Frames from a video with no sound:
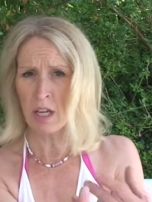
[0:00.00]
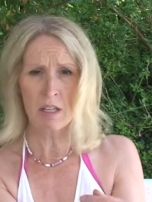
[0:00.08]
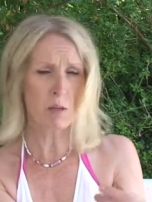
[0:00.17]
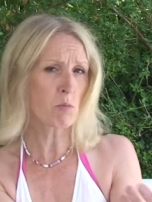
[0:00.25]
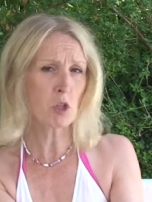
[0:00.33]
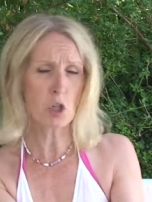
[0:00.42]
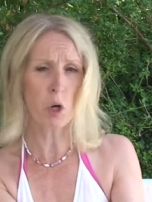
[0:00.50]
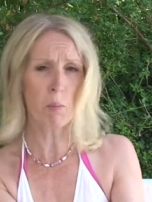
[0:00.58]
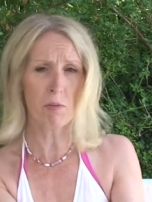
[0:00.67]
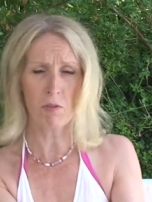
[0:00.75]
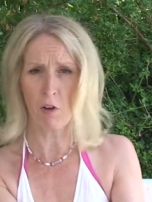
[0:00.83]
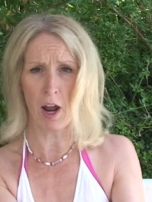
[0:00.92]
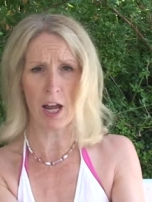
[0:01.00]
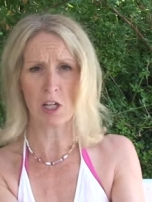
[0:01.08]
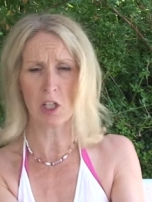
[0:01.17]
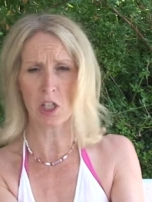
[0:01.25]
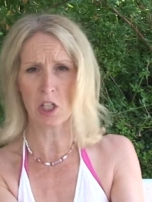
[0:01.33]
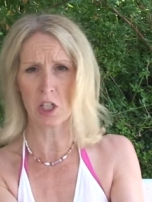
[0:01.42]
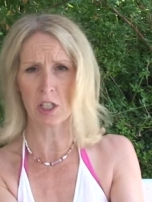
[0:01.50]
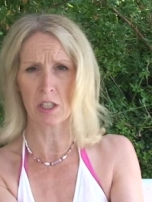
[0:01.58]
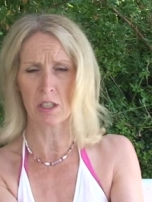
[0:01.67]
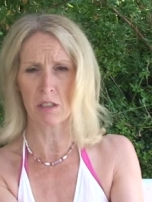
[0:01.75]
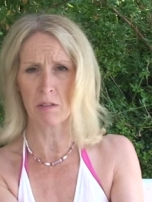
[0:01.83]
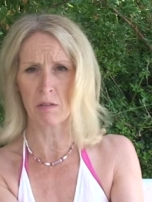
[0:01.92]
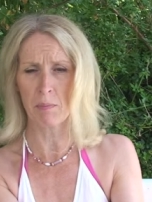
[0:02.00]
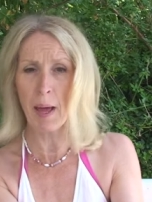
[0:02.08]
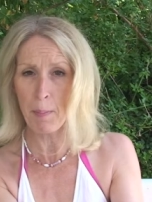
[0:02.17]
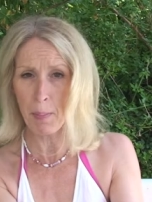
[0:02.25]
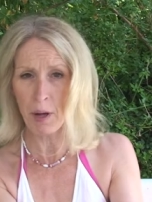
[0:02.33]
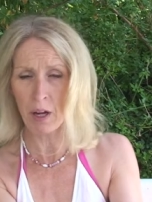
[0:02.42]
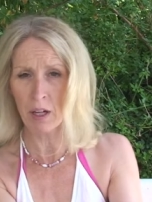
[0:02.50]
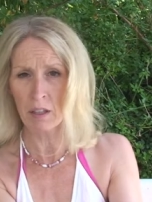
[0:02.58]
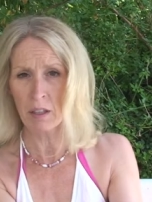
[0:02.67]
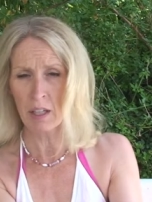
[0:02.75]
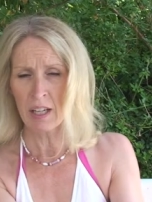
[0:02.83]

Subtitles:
some chopped fresh pepper.